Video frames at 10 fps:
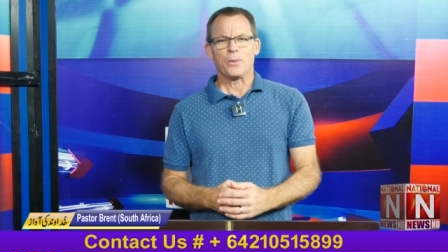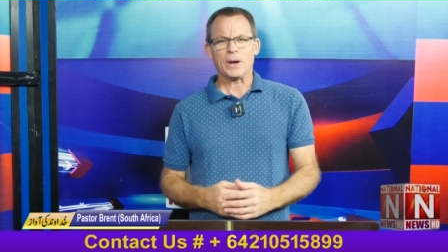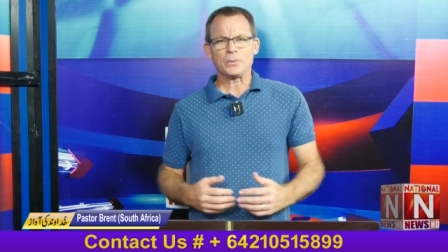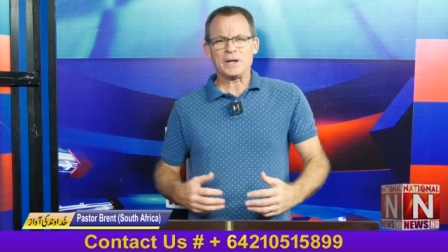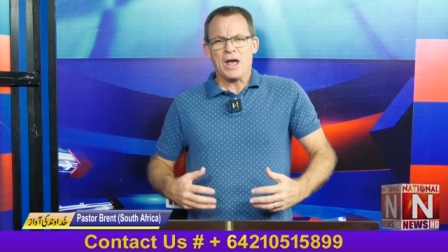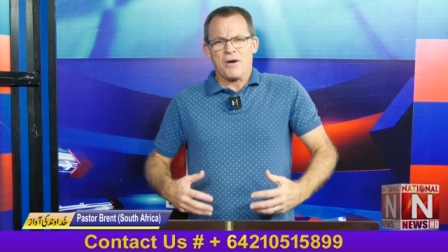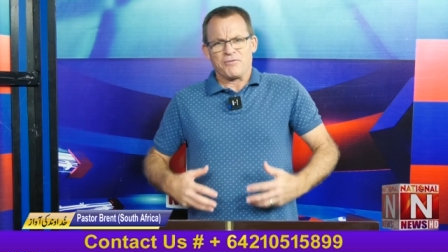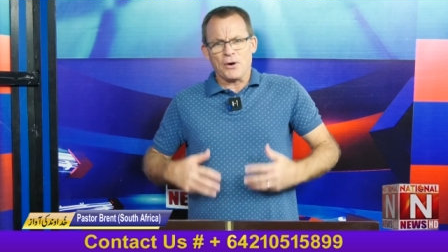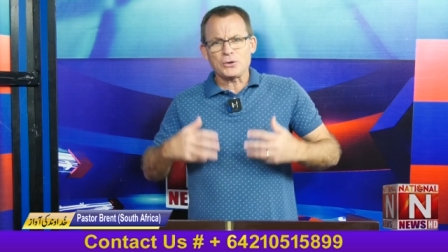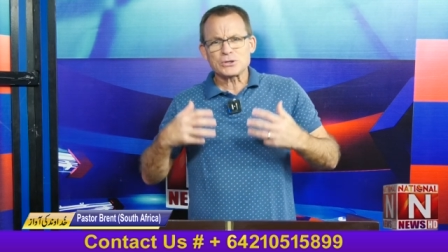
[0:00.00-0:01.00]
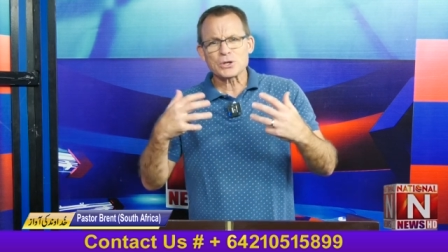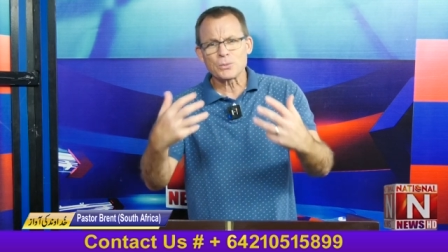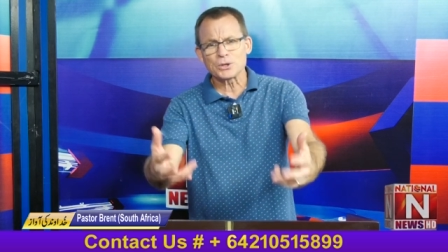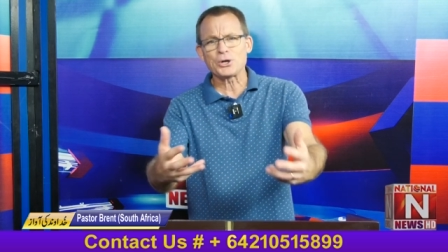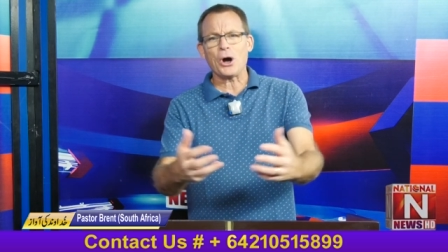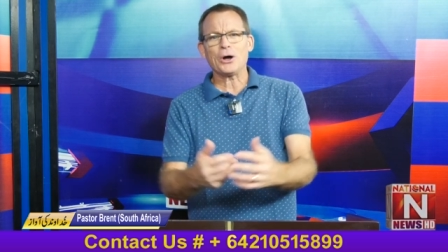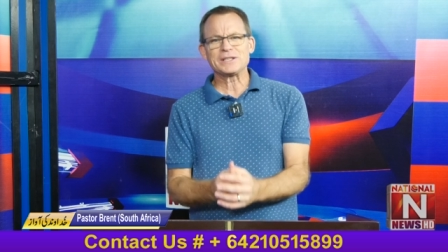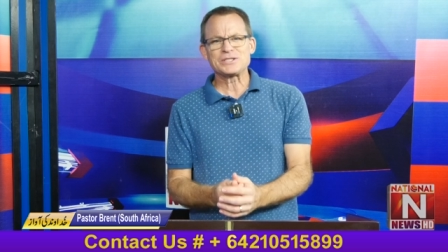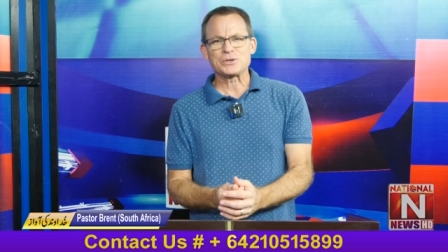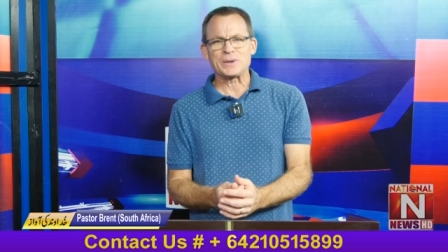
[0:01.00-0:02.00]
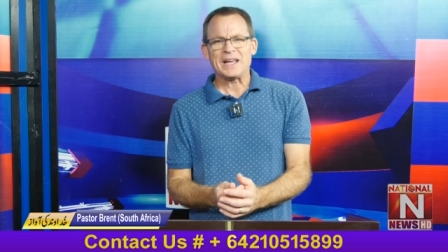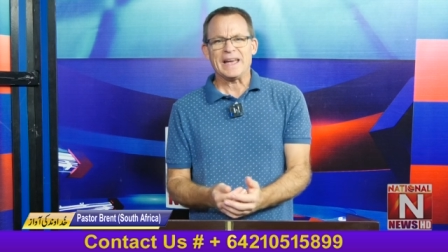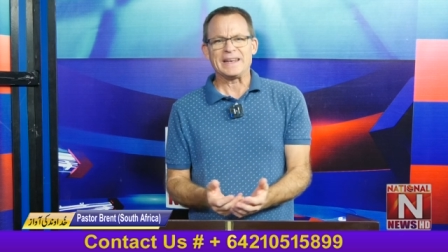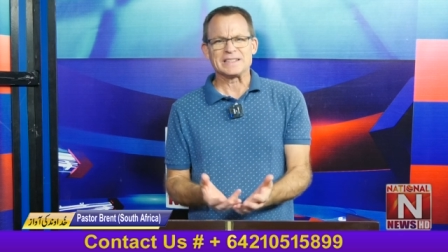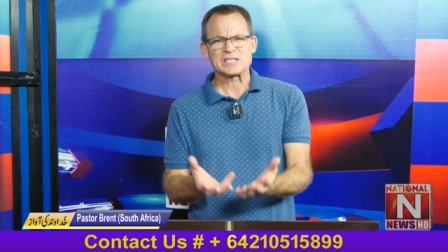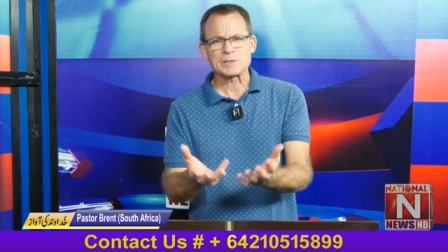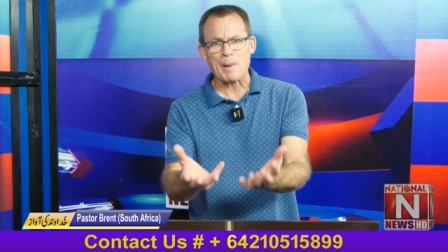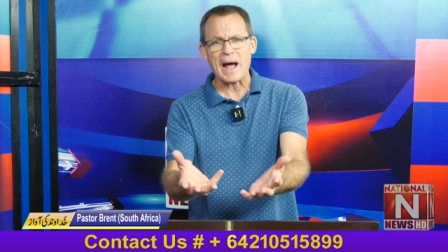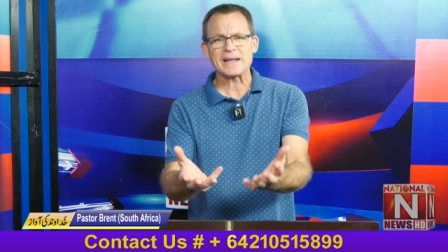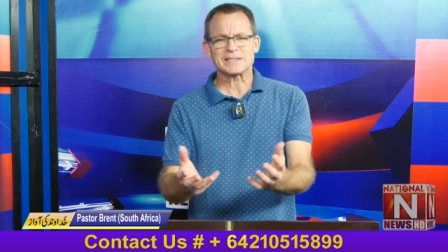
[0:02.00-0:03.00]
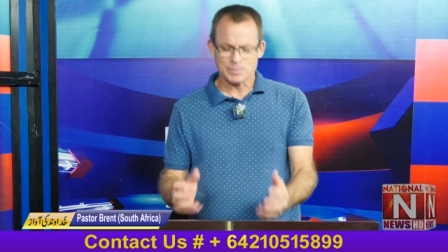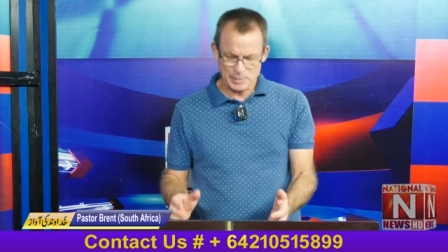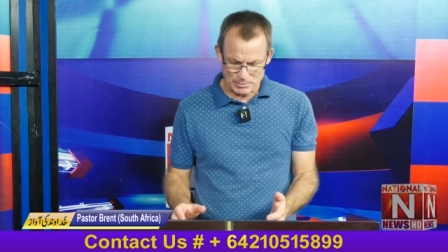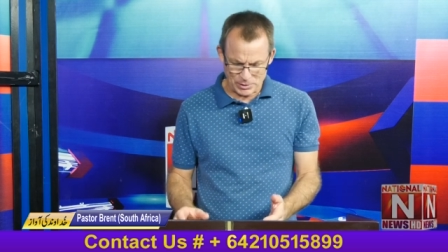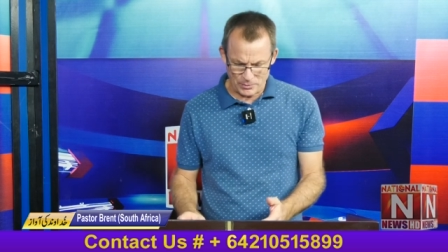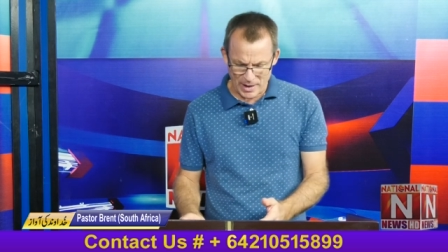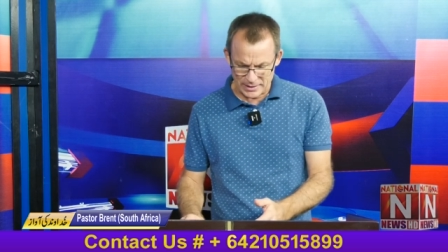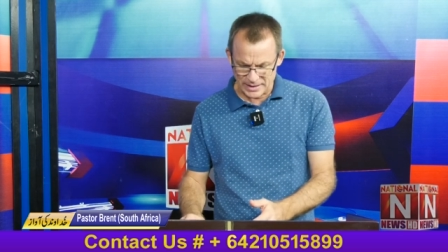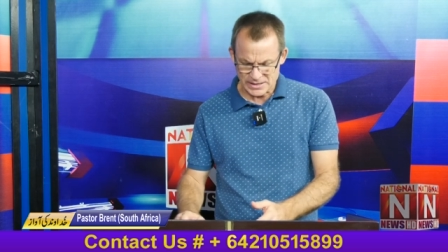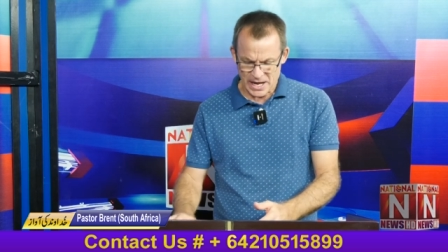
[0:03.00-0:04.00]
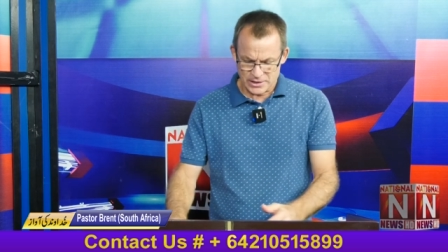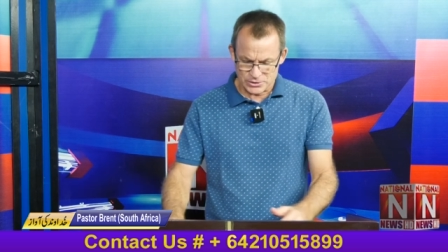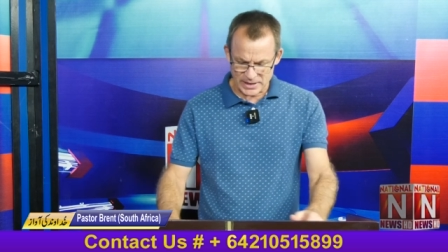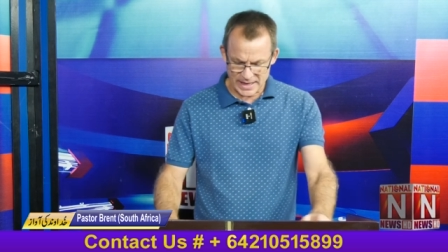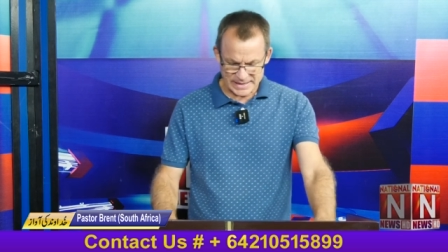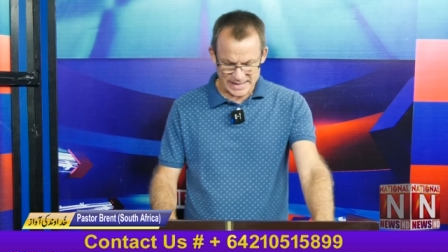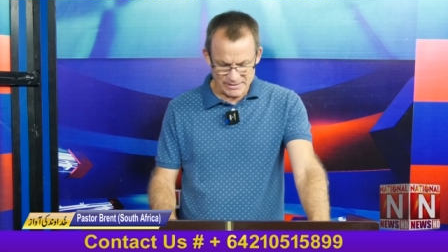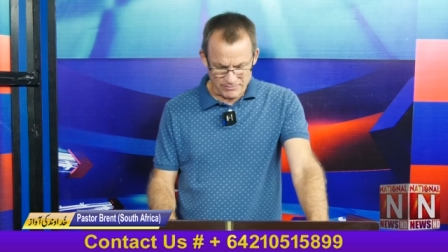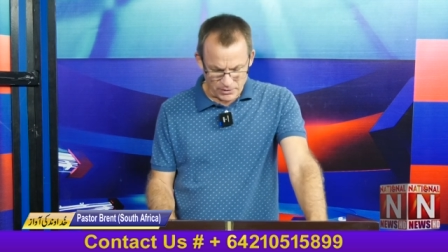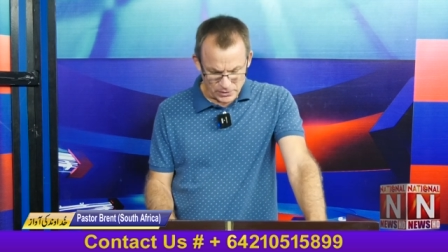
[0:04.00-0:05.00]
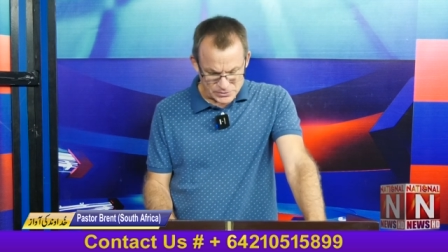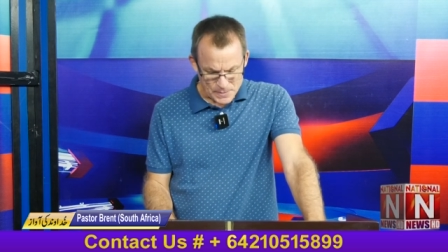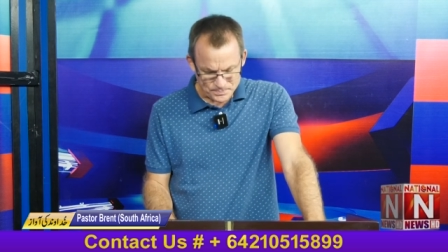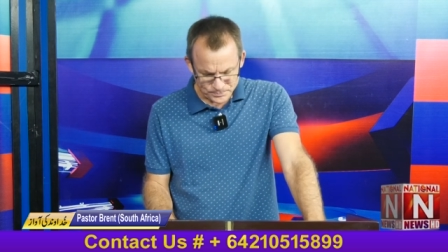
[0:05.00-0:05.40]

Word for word: when we focused on what God is doing, it inspires the people around us to get involved